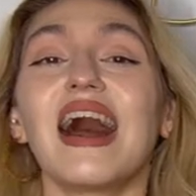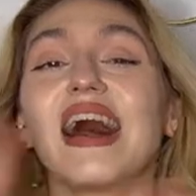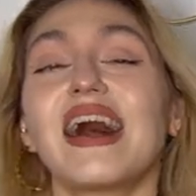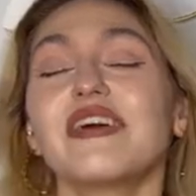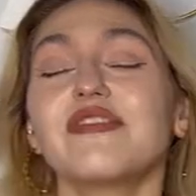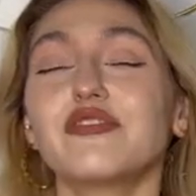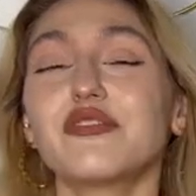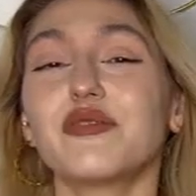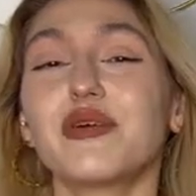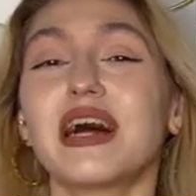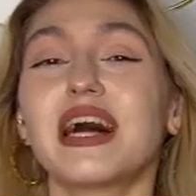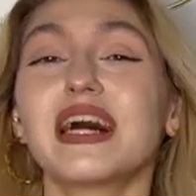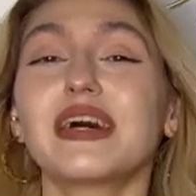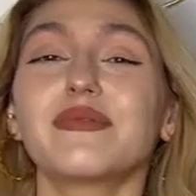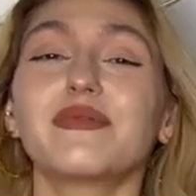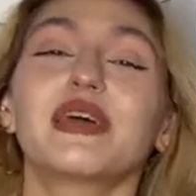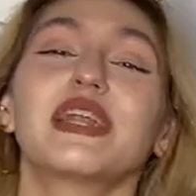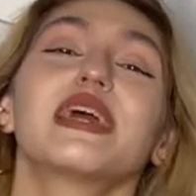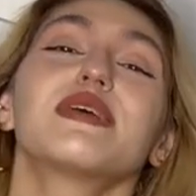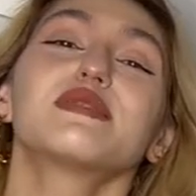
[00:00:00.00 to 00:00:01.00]
everyone,
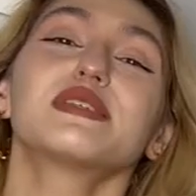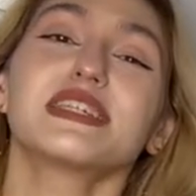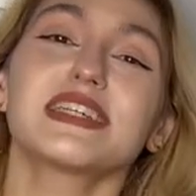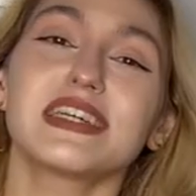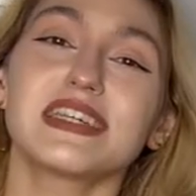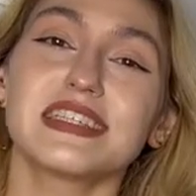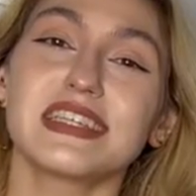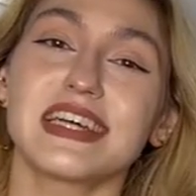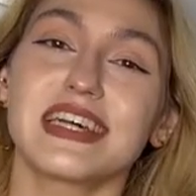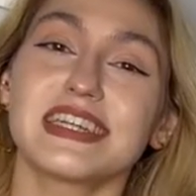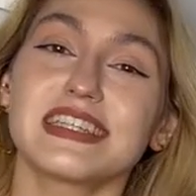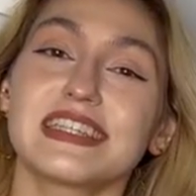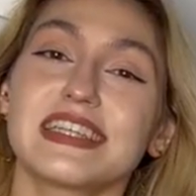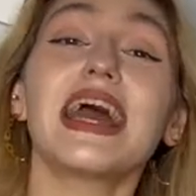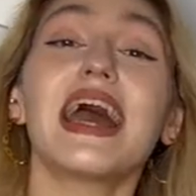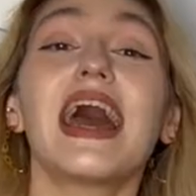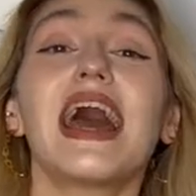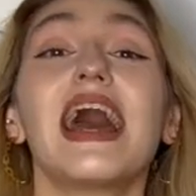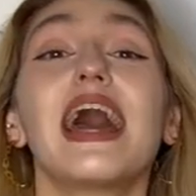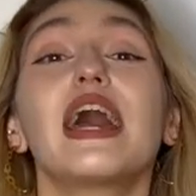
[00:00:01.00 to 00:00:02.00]
my name is
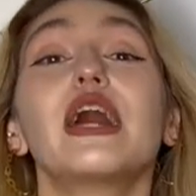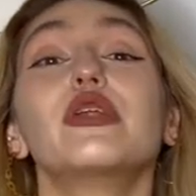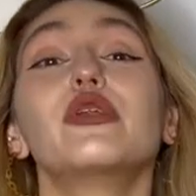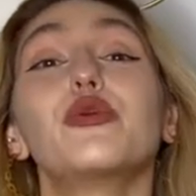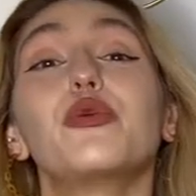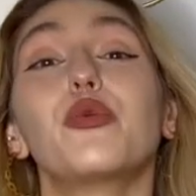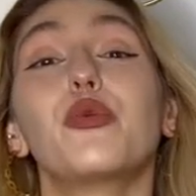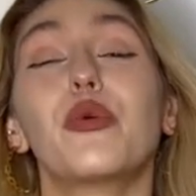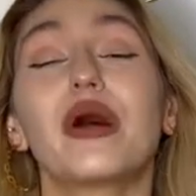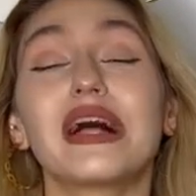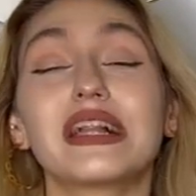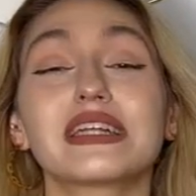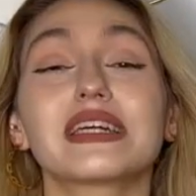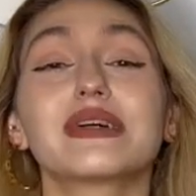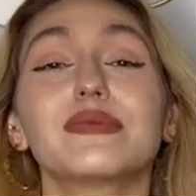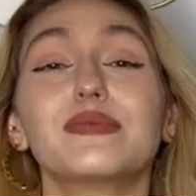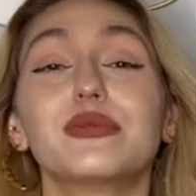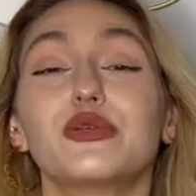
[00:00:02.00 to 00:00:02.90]
Anastasiia and welcome